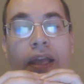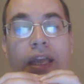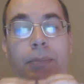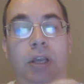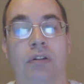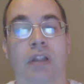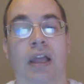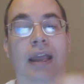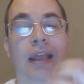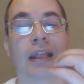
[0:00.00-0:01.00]
chemical
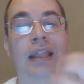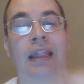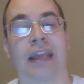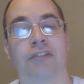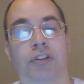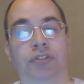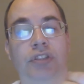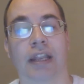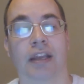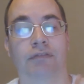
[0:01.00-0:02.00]
and
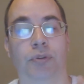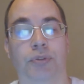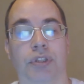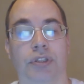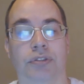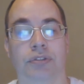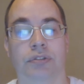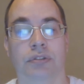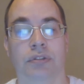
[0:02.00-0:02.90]
electrostatic forces.